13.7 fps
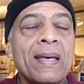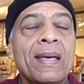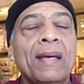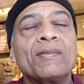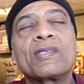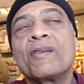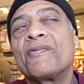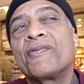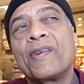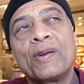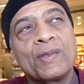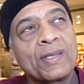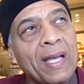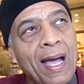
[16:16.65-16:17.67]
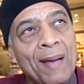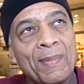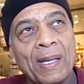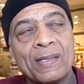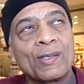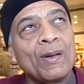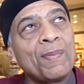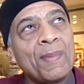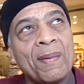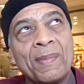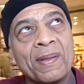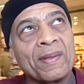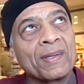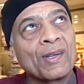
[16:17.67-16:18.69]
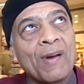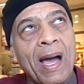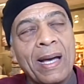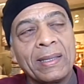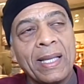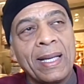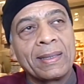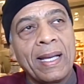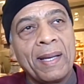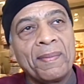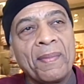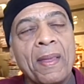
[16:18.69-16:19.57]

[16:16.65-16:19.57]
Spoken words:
It was the first time I saw my mother cry like that.